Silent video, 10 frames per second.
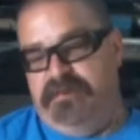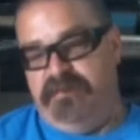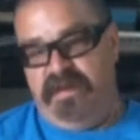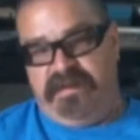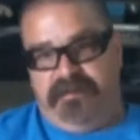of the
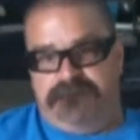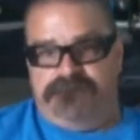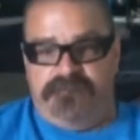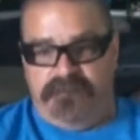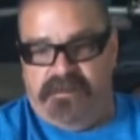money
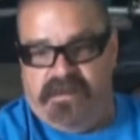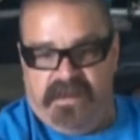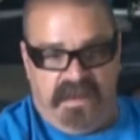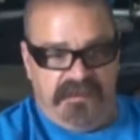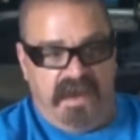
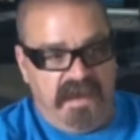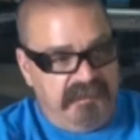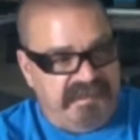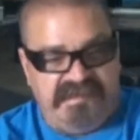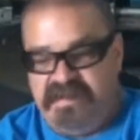and the
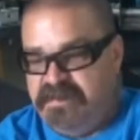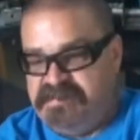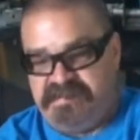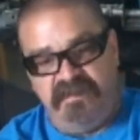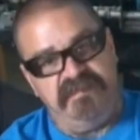100% of
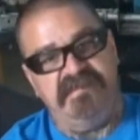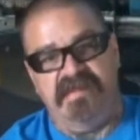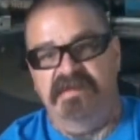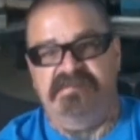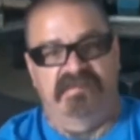the stuff he's
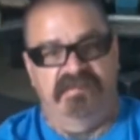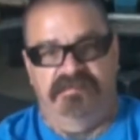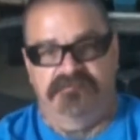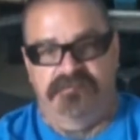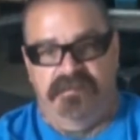hustling
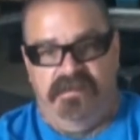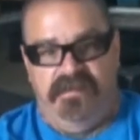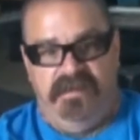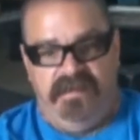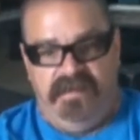
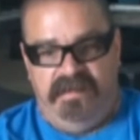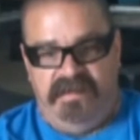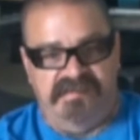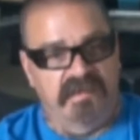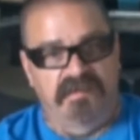
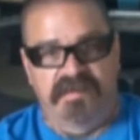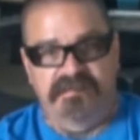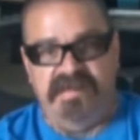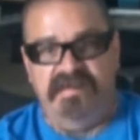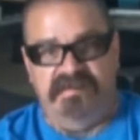is going to
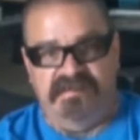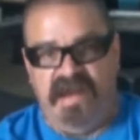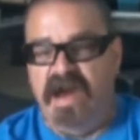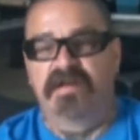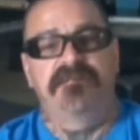them kids.
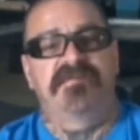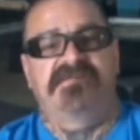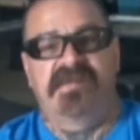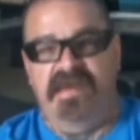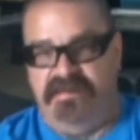
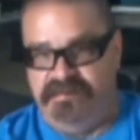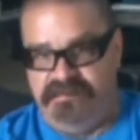100%.